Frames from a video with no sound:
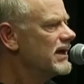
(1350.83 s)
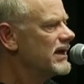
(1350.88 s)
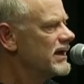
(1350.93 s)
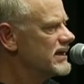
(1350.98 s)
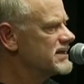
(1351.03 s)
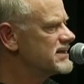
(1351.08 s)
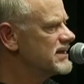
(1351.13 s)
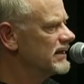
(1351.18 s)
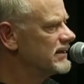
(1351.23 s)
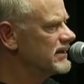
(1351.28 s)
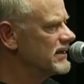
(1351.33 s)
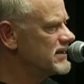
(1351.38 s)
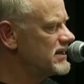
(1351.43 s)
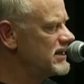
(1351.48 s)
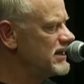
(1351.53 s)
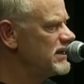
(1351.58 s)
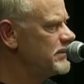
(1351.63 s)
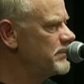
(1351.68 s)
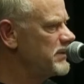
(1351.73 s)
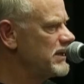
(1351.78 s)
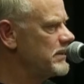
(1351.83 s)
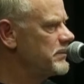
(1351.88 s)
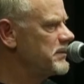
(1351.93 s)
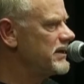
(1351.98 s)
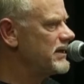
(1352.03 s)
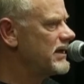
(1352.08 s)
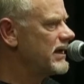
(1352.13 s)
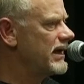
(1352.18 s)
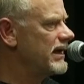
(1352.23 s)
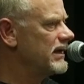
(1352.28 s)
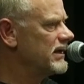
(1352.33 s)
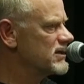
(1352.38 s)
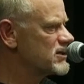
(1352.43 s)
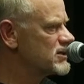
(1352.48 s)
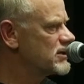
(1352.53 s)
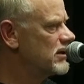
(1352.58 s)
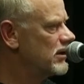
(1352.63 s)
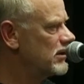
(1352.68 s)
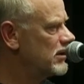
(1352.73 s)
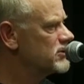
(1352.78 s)
is that the TPPA is
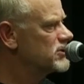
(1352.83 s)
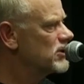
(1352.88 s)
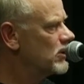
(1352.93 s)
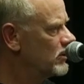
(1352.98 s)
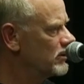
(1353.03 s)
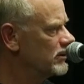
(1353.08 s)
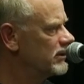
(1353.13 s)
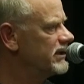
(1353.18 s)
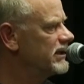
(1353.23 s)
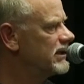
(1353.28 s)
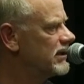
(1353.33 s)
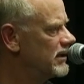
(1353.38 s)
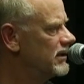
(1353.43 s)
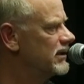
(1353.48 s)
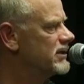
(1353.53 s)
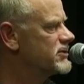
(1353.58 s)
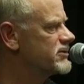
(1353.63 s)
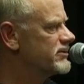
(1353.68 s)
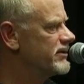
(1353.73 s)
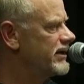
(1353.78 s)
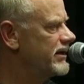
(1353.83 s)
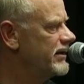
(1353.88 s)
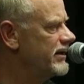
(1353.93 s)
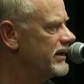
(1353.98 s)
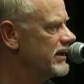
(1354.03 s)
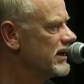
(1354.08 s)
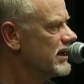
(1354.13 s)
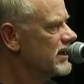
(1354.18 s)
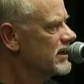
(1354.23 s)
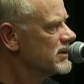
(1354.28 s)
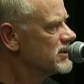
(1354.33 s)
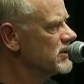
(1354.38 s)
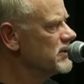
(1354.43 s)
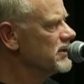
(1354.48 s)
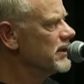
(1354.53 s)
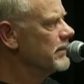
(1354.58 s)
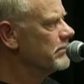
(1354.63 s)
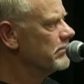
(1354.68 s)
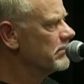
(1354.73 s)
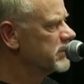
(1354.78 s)
totally contrary to
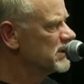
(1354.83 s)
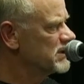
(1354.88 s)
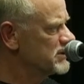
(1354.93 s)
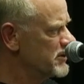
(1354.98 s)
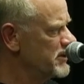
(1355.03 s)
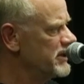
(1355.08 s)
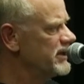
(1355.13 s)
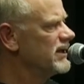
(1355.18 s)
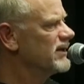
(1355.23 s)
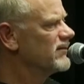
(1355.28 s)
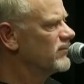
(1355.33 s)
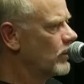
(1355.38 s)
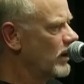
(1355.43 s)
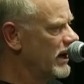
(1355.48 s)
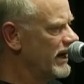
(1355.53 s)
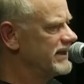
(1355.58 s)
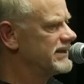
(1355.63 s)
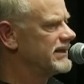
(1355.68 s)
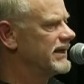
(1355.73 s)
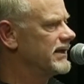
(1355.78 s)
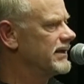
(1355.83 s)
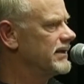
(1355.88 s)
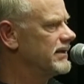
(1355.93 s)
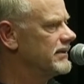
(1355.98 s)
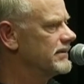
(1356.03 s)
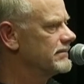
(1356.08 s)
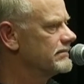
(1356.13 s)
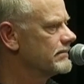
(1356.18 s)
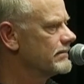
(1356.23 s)
the Treaty of Waitangi.